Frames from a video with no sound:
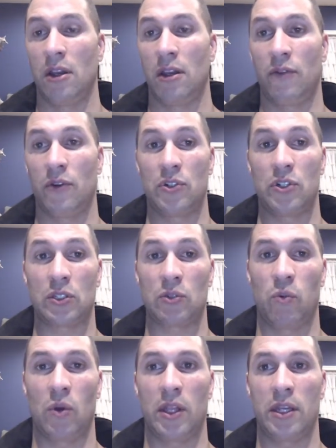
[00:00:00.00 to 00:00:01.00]
if you're
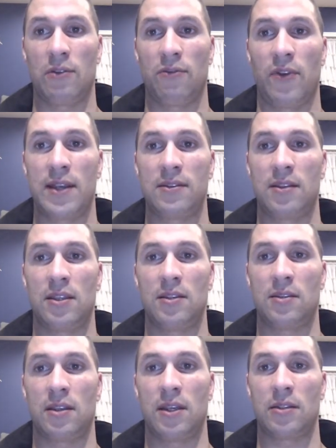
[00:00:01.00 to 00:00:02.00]
just willing to face
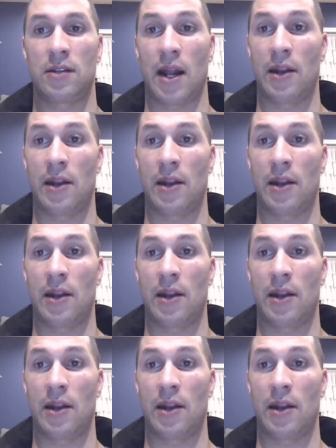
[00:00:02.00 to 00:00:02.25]
these things.